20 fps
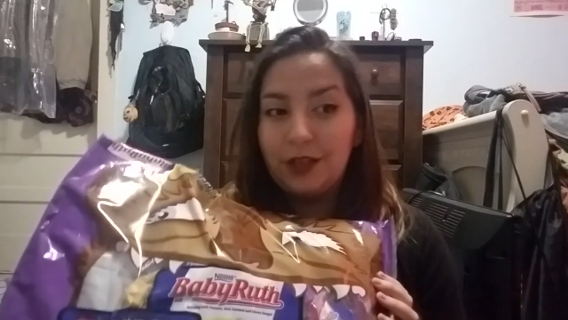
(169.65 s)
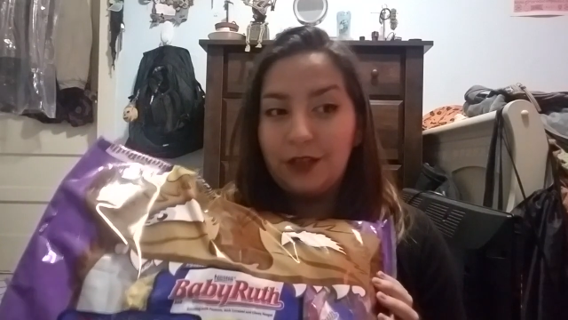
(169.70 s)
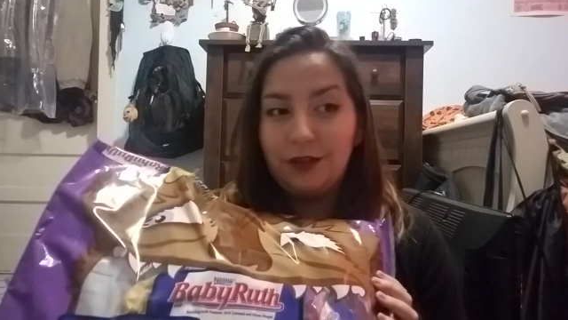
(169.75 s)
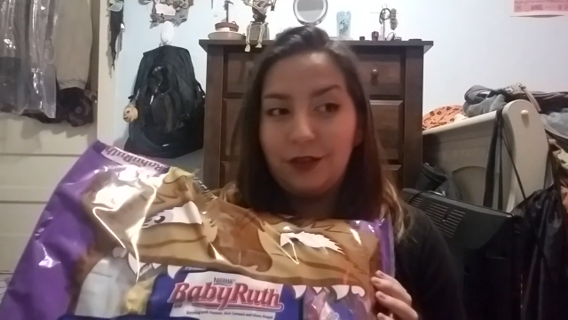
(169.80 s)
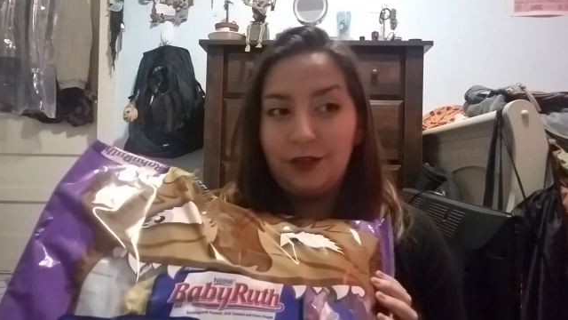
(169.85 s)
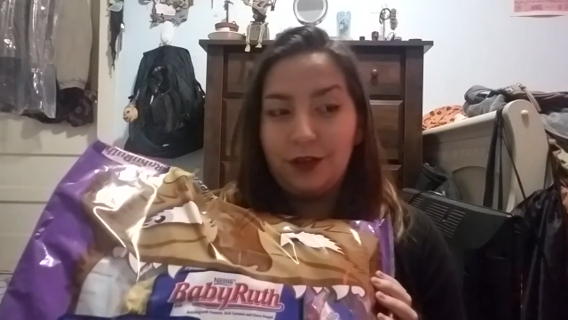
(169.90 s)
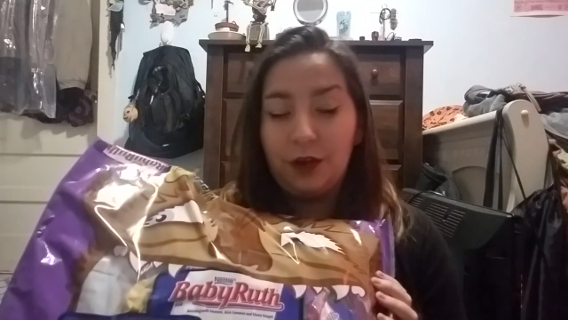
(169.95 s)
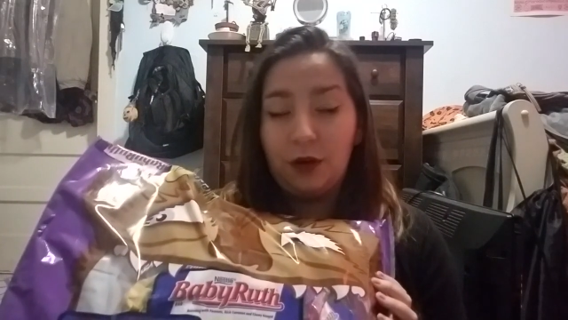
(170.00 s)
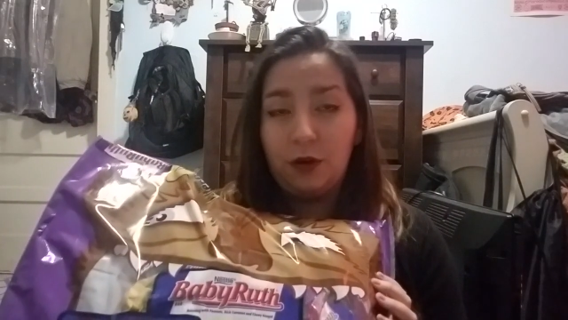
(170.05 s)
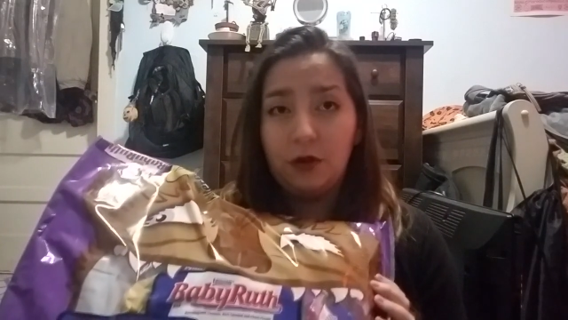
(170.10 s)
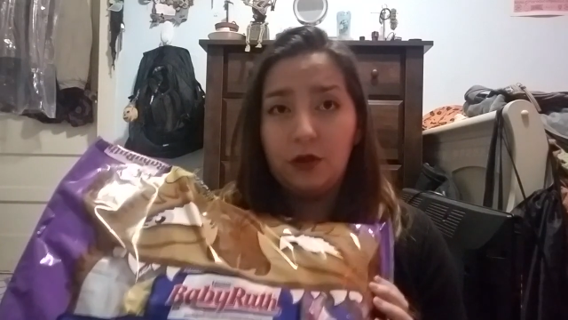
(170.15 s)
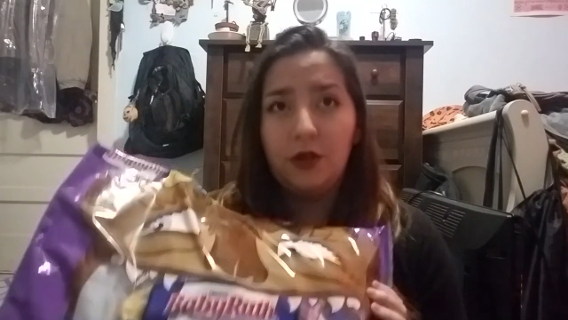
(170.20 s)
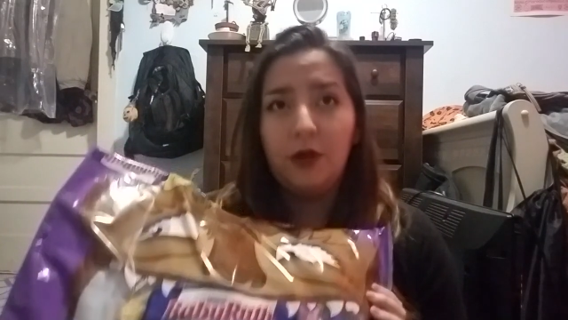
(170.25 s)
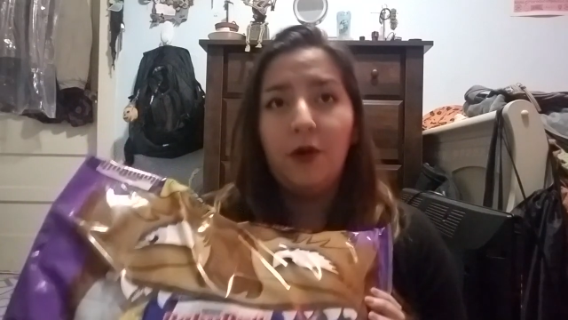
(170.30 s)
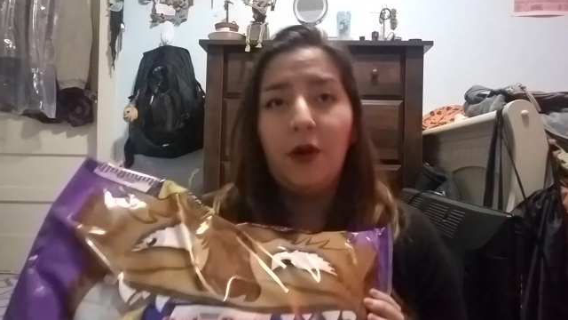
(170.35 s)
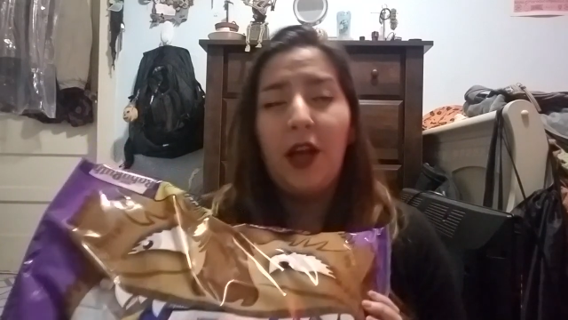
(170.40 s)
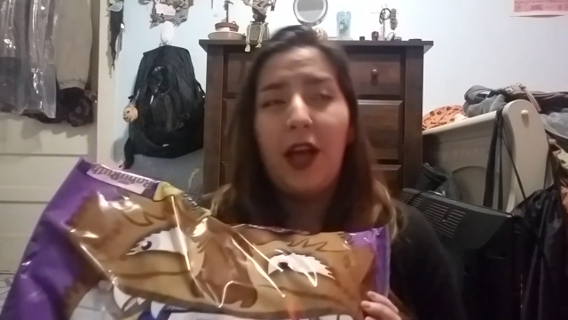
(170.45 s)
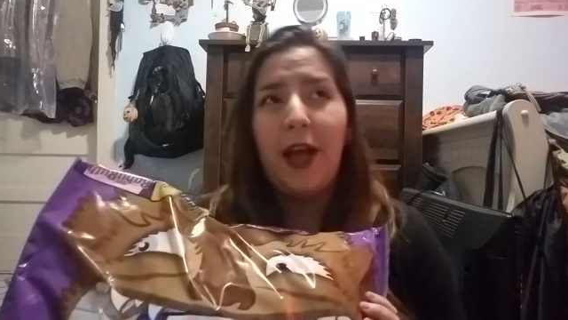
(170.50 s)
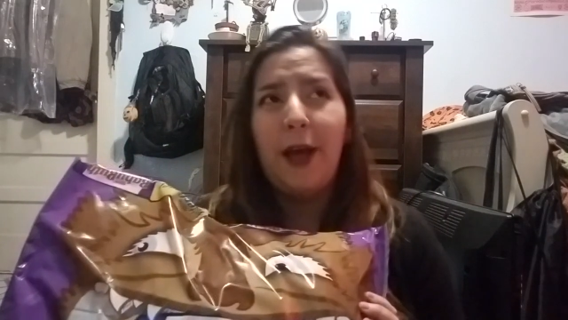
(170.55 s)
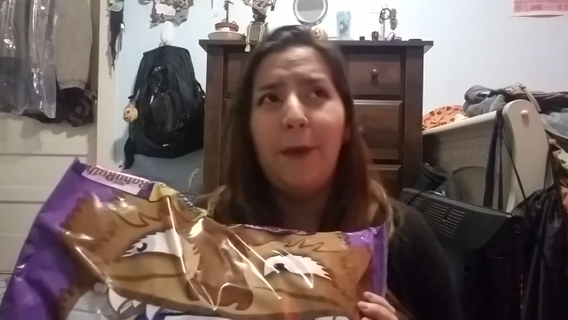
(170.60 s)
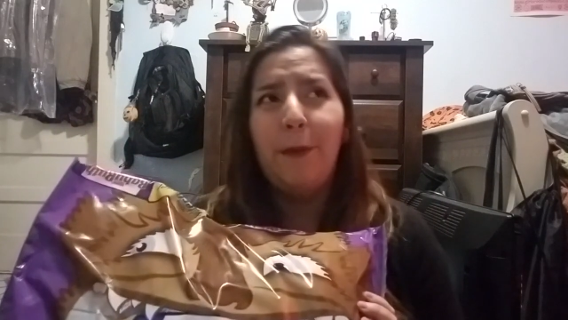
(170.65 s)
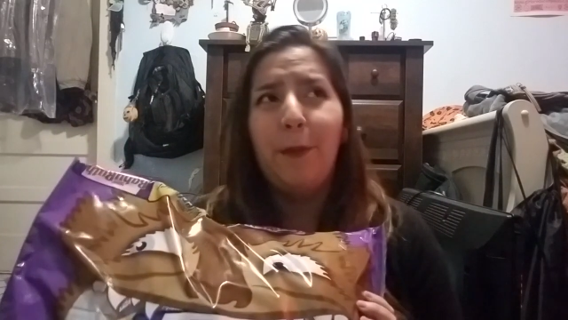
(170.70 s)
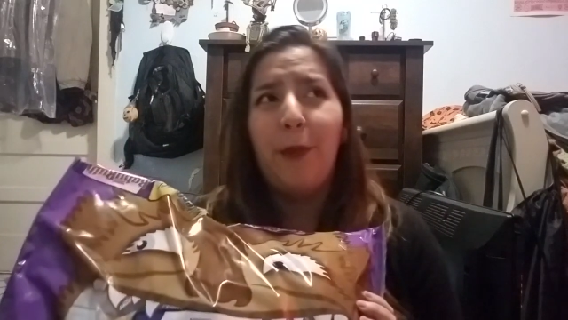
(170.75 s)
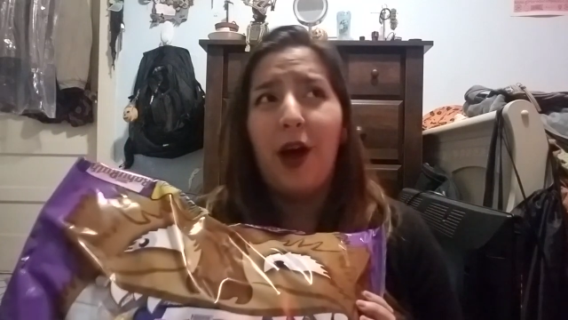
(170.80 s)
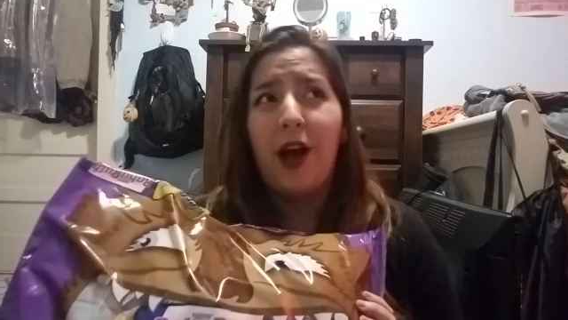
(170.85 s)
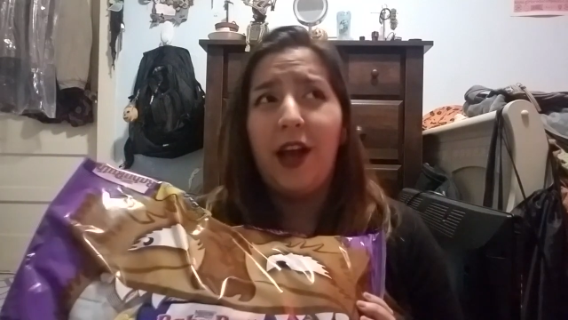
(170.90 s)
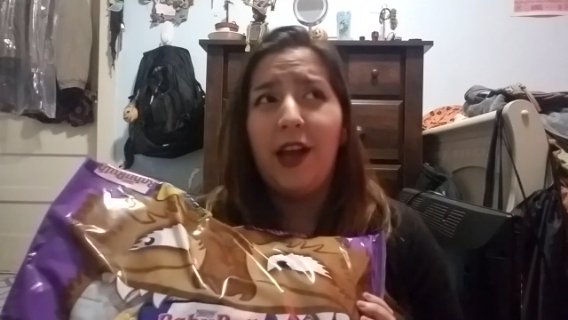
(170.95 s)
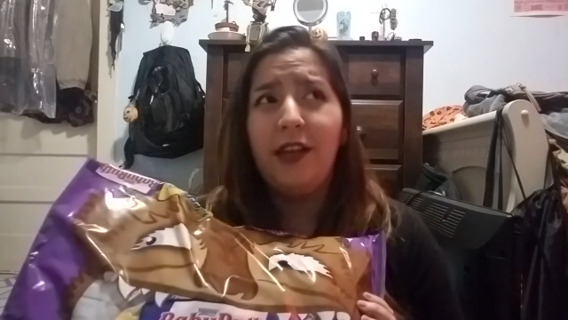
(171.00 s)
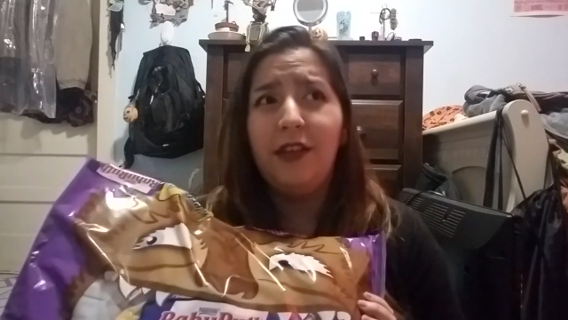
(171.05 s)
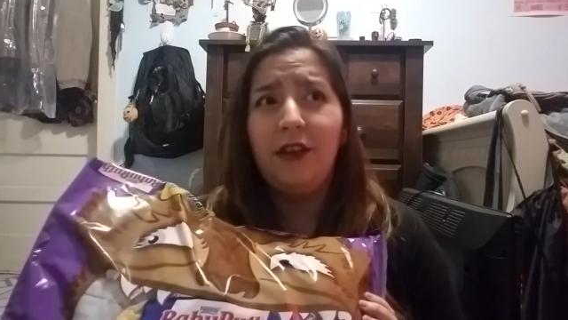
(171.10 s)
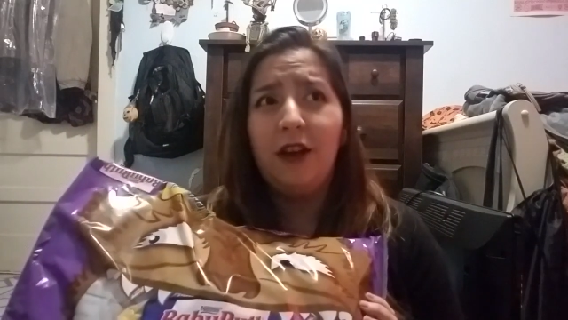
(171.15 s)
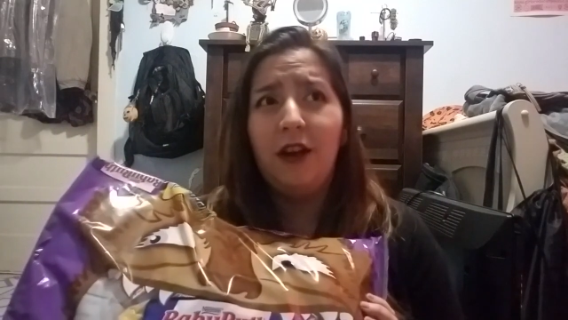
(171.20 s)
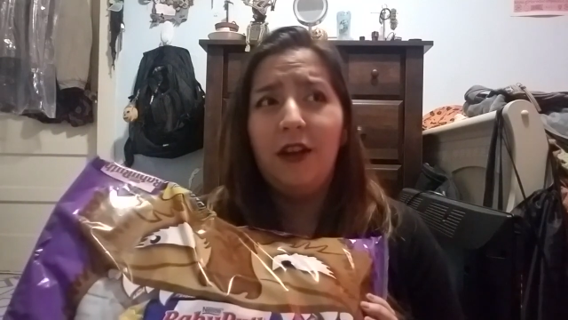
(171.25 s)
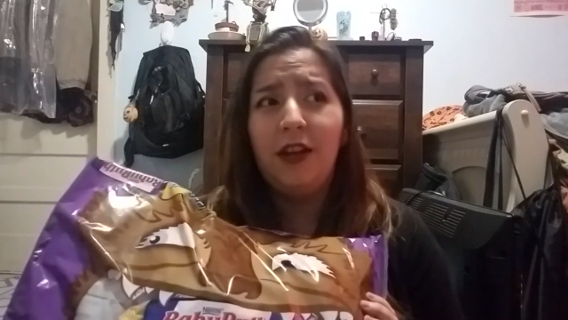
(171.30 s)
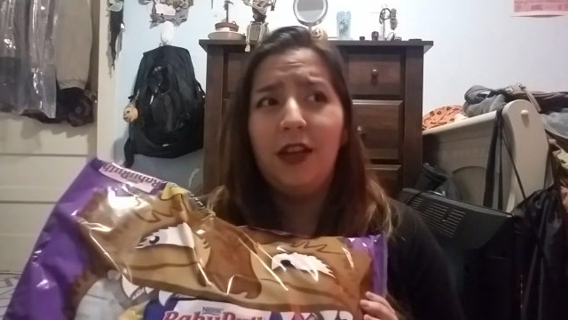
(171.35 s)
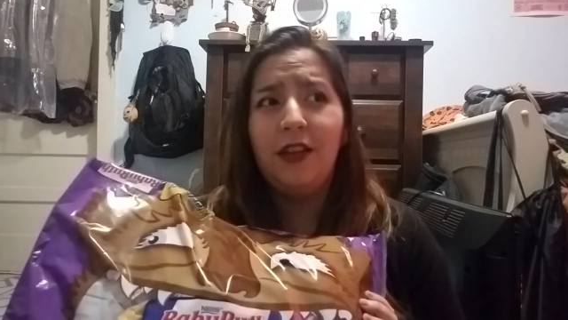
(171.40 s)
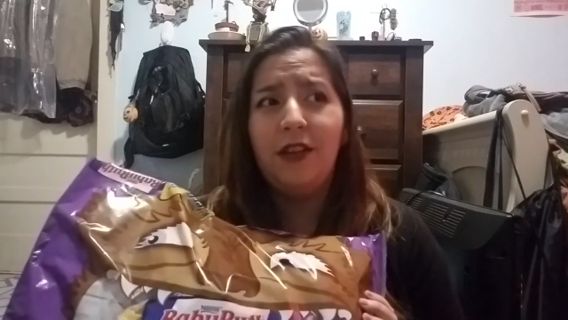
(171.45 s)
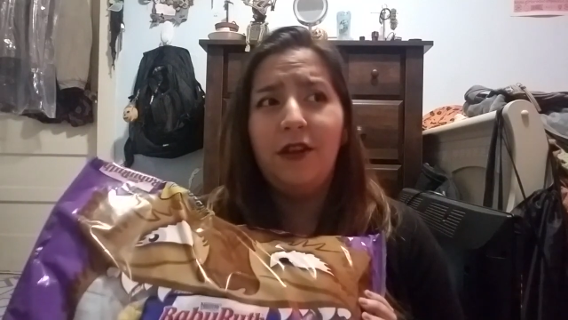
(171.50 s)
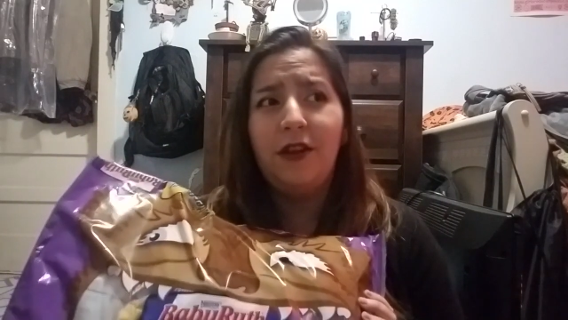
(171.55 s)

So at my Target,